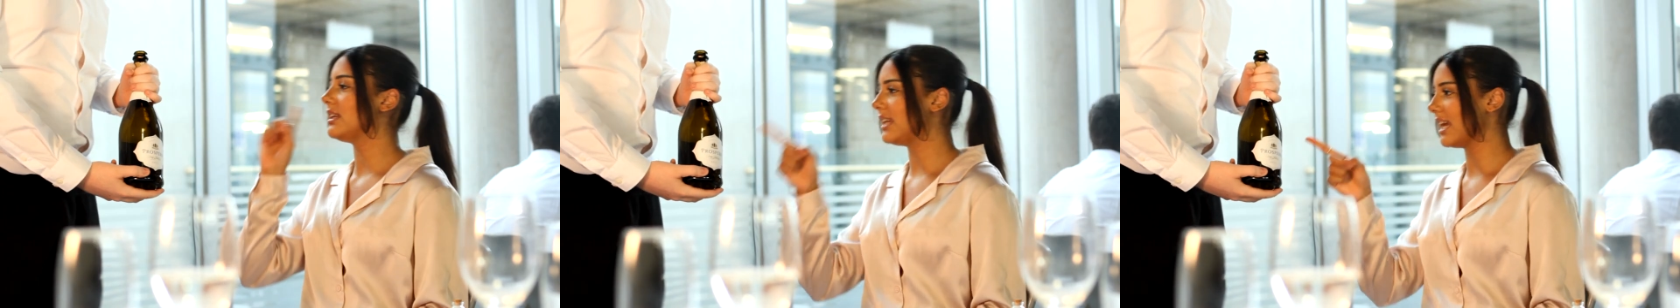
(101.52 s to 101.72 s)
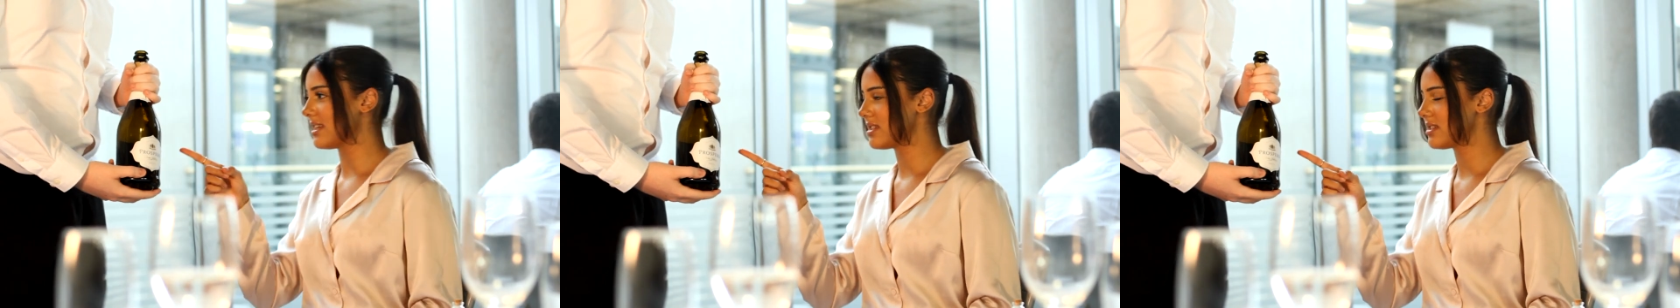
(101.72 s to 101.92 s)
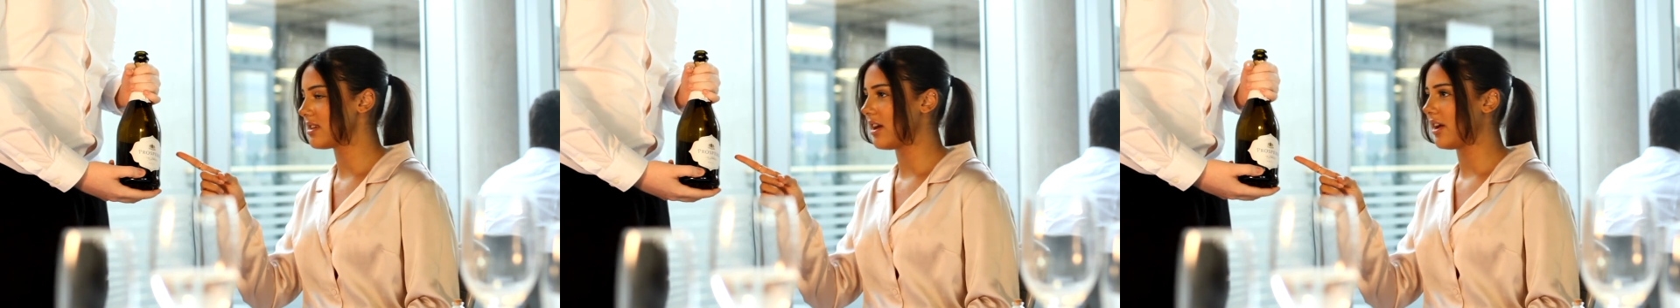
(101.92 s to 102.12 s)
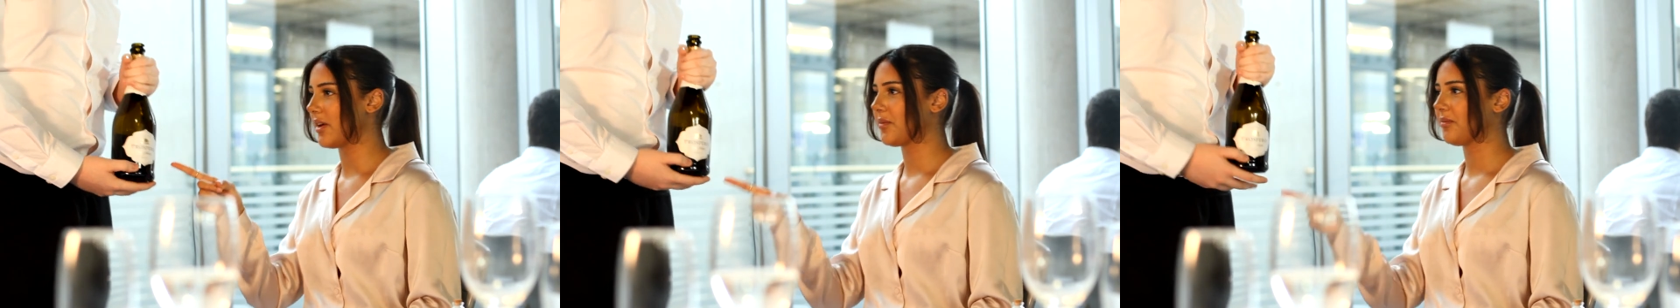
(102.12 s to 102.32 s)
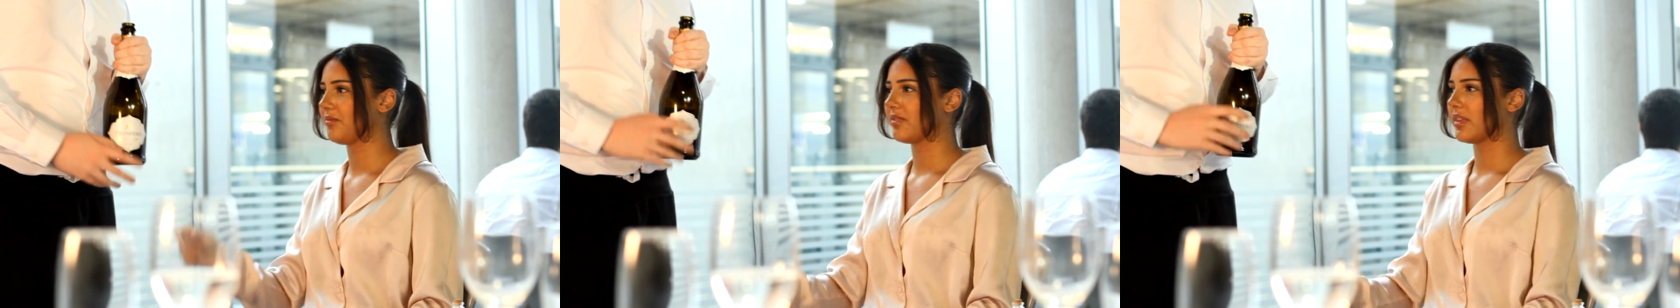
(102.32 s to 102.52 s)
Yes, sir.
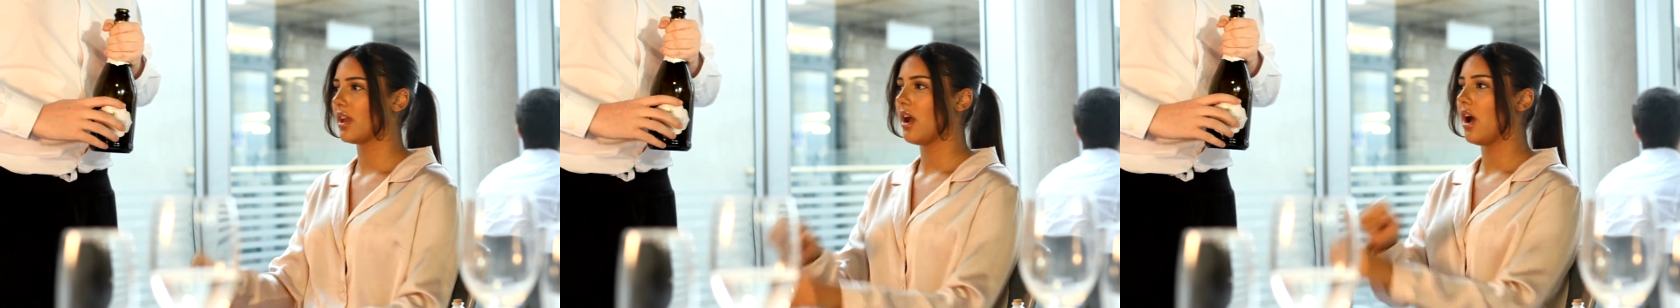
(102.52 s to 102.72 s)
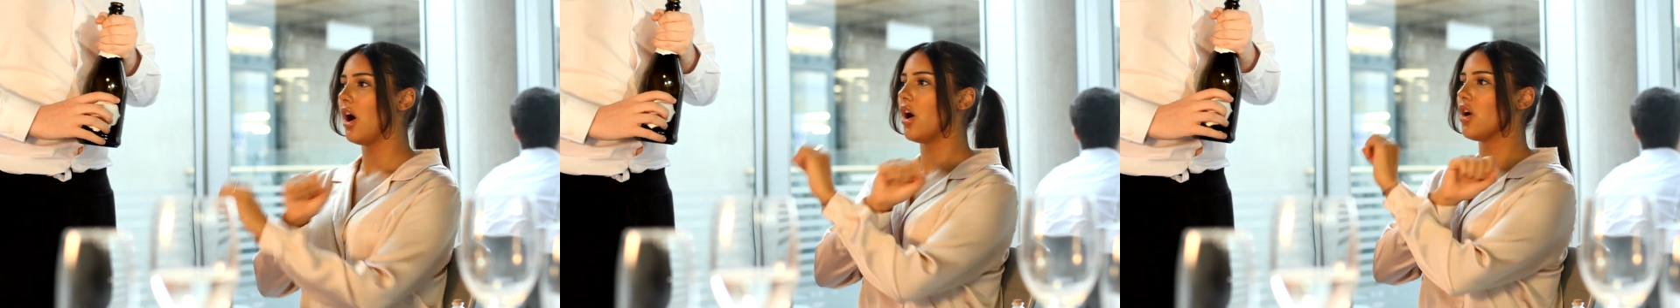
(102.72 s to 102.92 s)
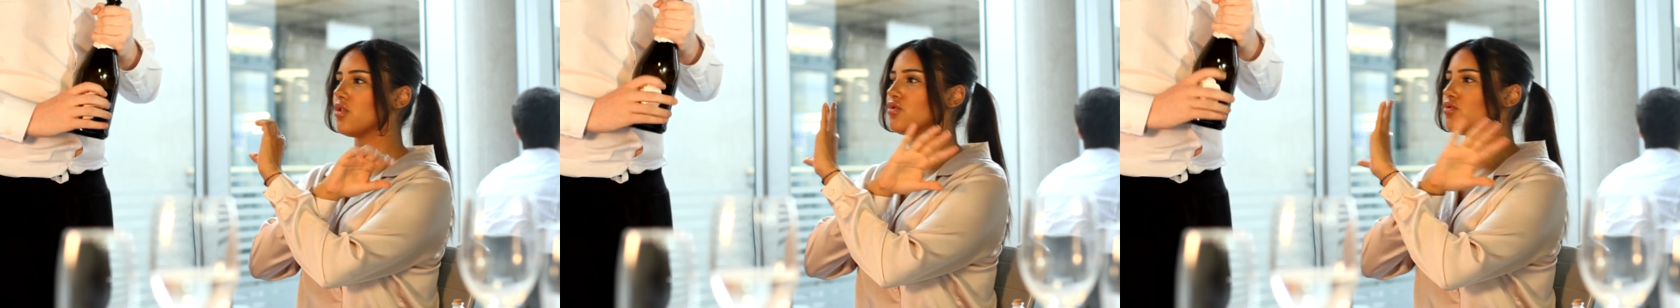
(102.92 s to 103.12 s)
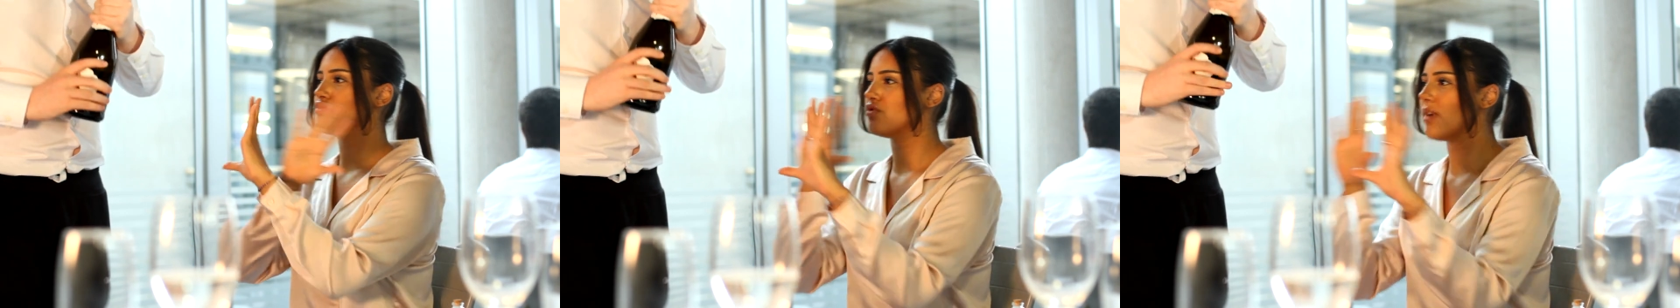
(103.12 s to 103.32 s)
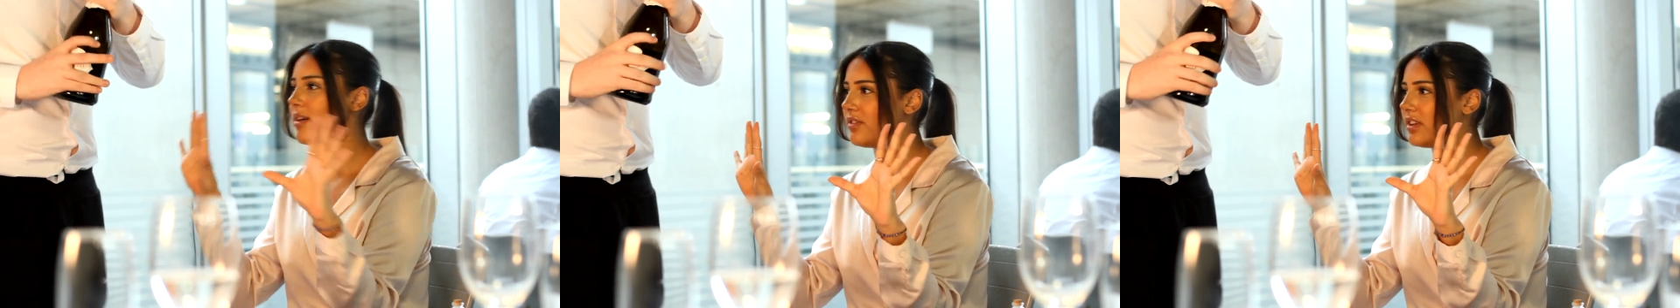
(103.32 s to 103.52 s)

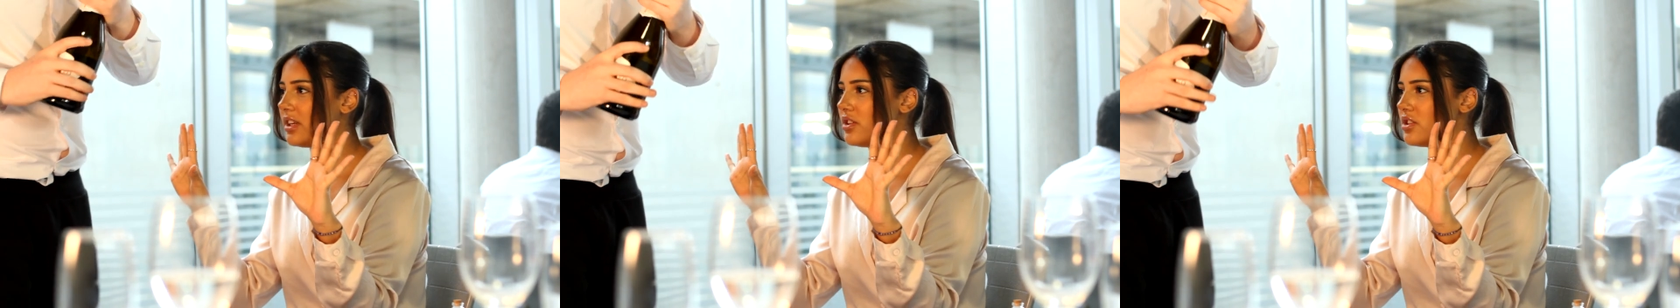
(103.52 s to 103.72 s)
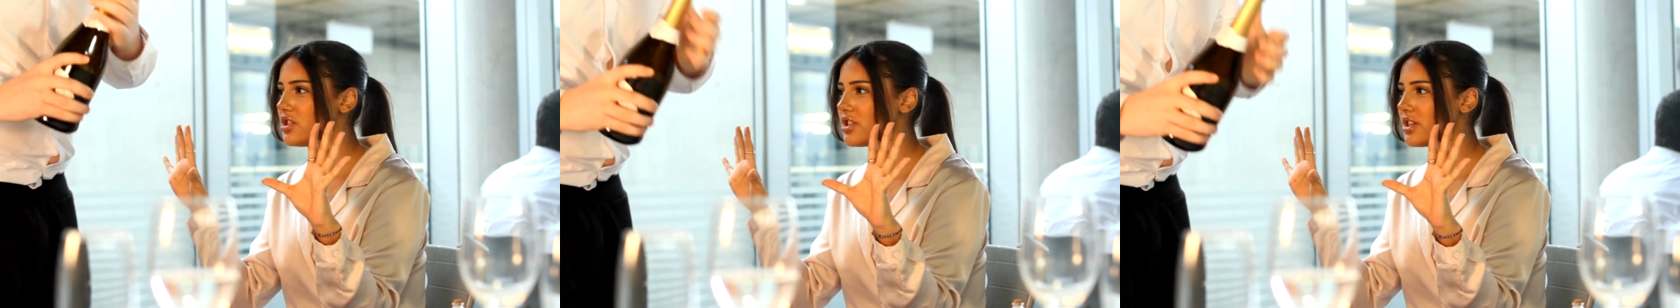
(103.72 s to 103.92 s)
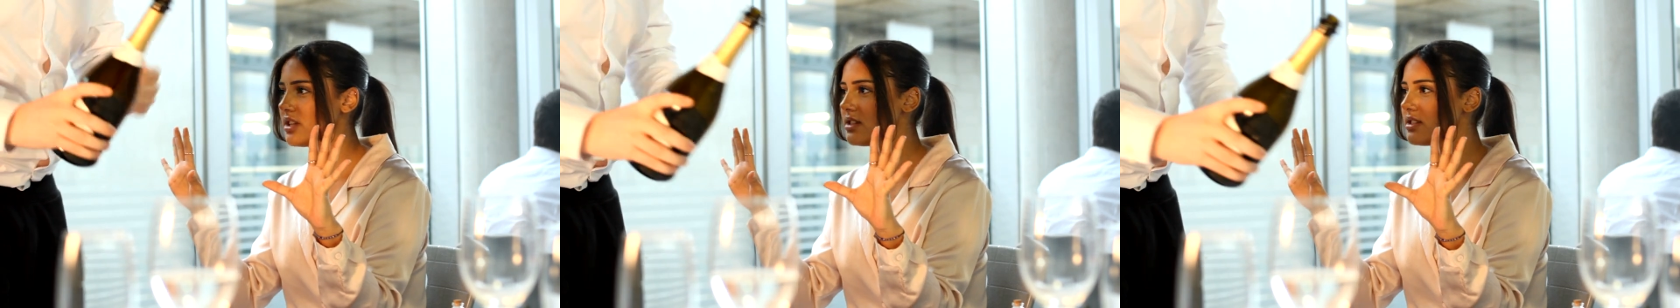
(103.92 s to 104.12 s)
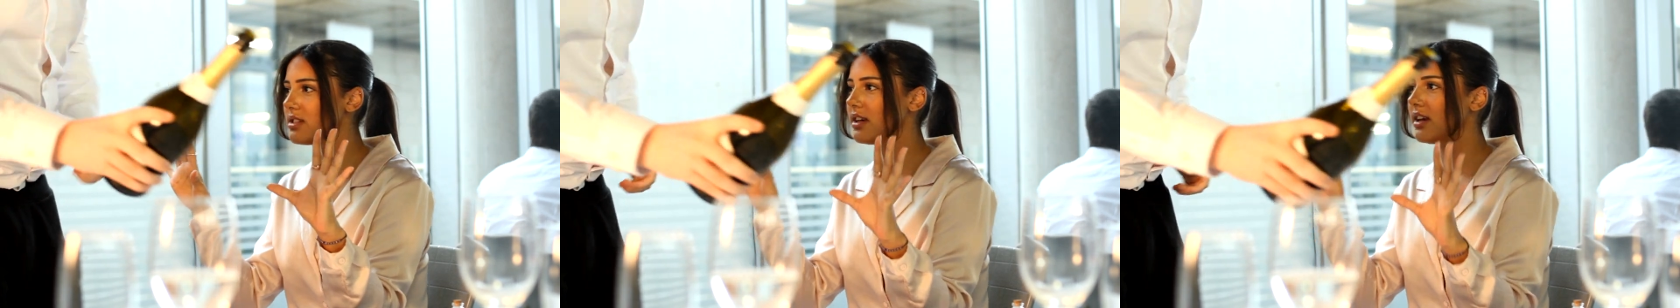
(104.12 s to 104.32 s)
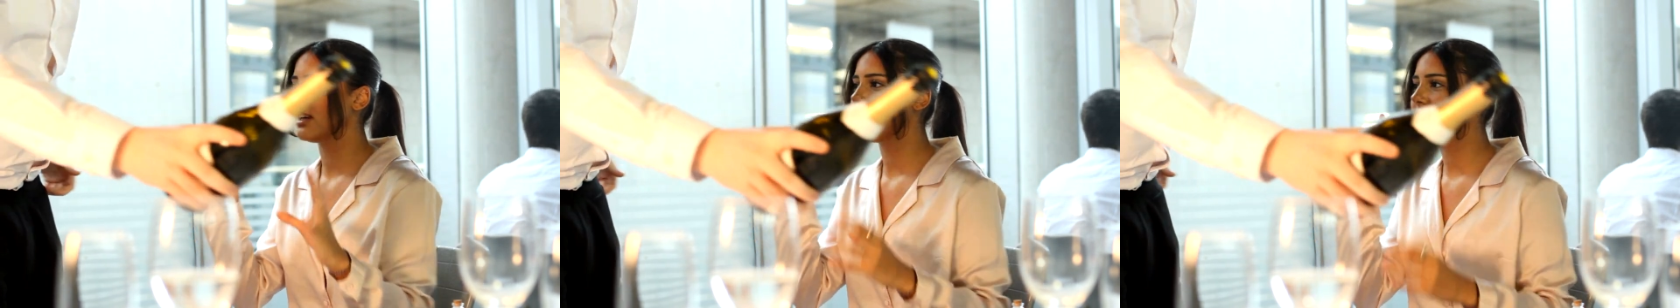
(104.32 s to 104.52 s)
Revolutions.
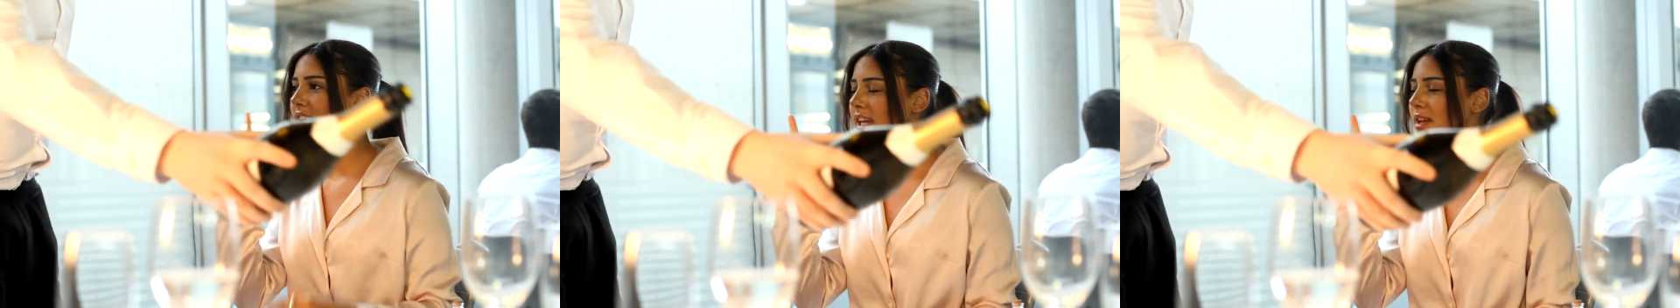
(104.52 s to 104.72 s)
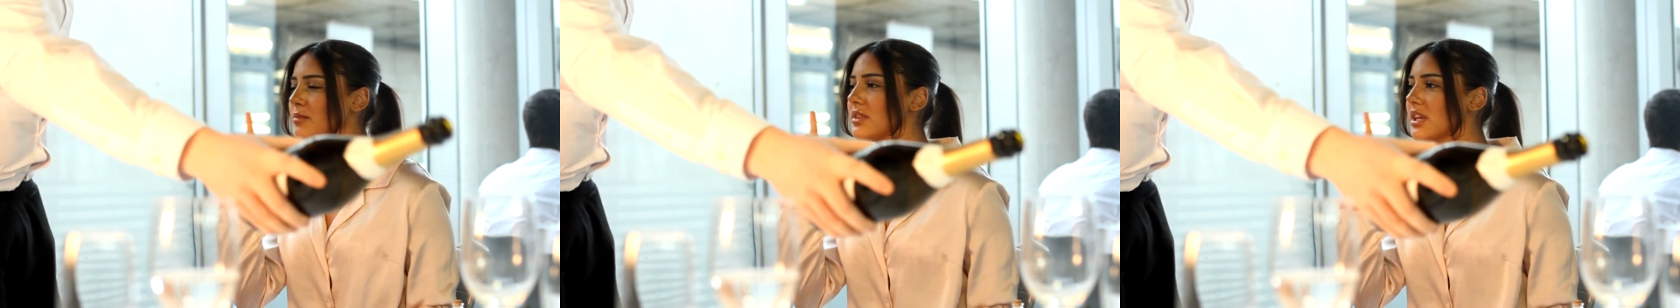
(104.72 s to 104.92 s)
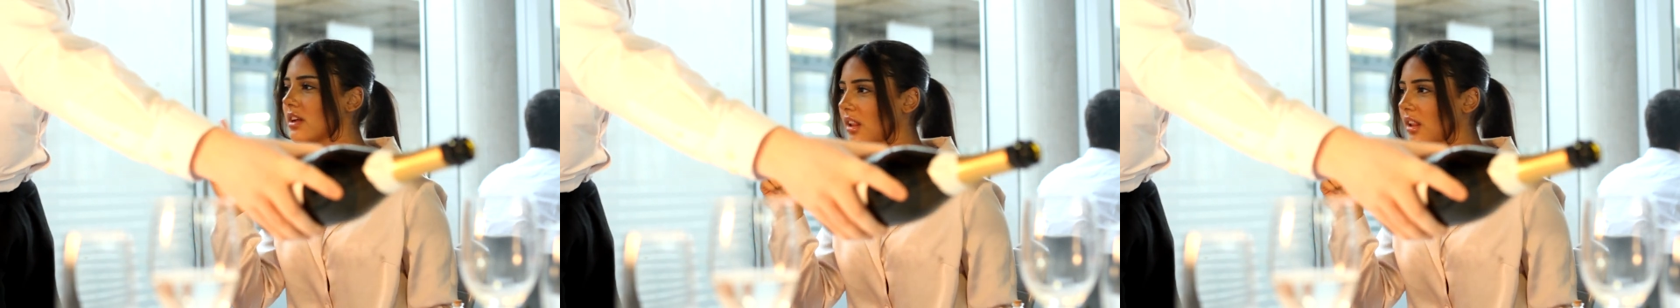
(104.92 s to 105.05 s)
Keep the